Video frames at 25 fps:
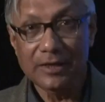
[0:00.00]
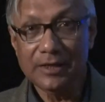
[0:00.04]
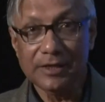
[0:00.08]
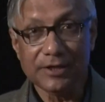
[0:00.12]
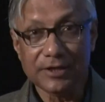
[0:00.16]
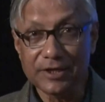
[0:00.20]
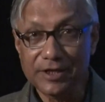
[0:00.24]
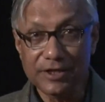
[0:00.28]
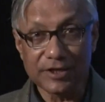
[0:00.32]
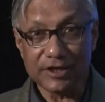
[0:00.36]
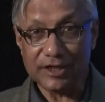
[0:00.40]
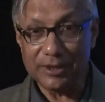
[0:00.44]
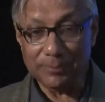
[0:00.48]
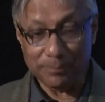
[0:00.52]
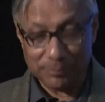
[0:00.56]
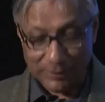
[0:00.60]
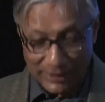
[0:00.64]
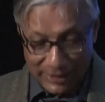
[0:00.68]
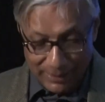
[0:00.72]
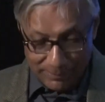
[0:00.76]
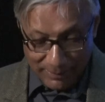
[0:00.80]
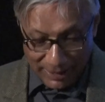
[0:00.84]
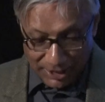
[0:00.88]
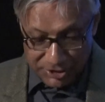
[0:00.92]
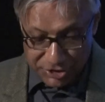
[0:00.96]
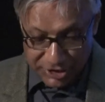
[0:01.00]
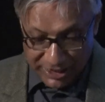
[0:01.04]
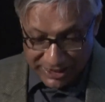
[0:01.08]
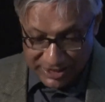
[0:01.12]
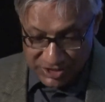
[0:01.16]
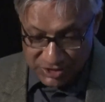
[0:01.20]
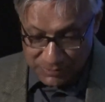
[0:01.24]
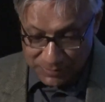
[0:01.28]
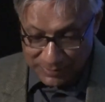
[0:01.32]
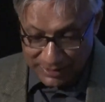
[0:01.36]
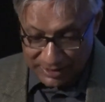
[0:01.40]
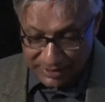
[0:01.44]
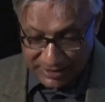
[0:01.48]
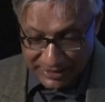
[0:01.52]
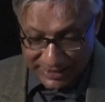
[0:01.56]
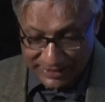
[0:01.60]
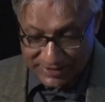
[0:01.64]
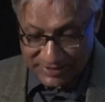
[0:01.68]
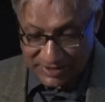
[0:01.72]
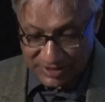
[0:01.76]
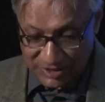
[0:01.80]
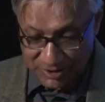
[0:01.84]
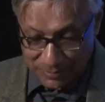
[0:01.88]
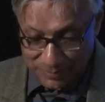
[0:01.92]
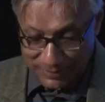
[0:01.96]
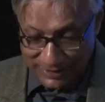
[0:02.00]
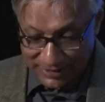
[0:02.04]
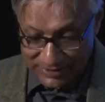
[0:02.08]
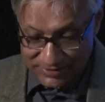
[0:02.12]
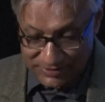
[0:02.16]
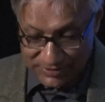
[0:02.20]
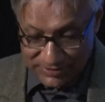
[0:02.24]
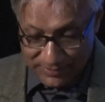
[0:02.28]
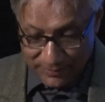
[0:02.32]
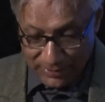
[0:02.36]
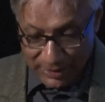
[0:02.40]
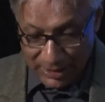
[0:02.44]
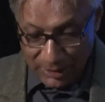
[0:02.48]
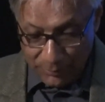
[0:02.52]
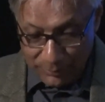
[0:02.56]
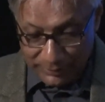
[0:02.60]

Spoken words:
Here, a play by Shakespeare takes its place